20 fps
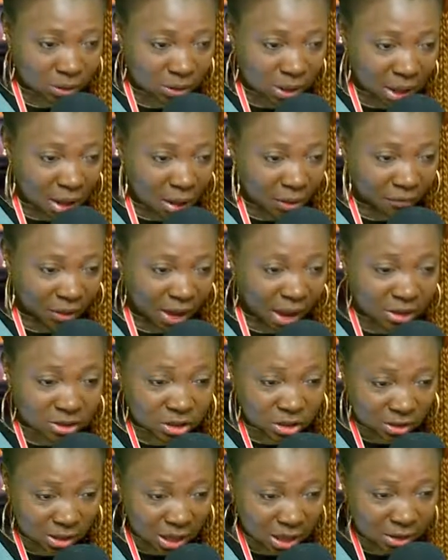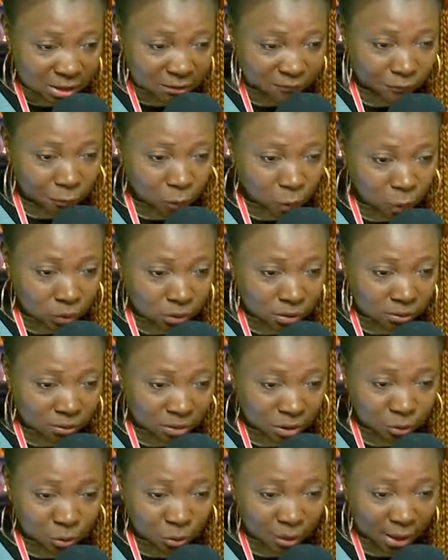The exercise follows the
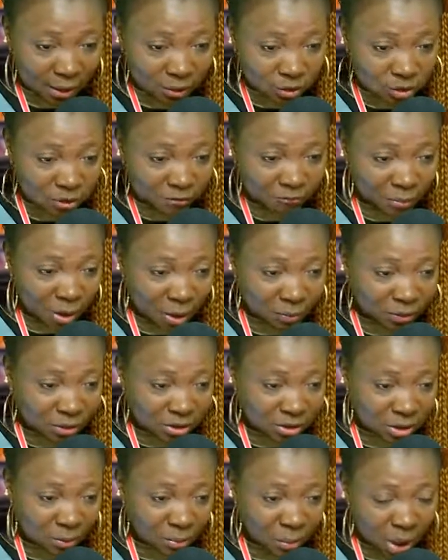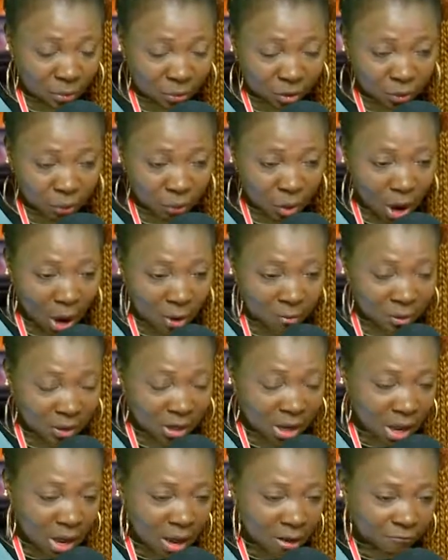directive by President Muhammadu Buhari
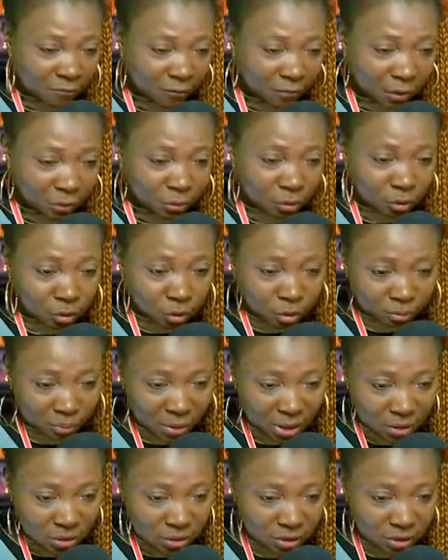for the recruitment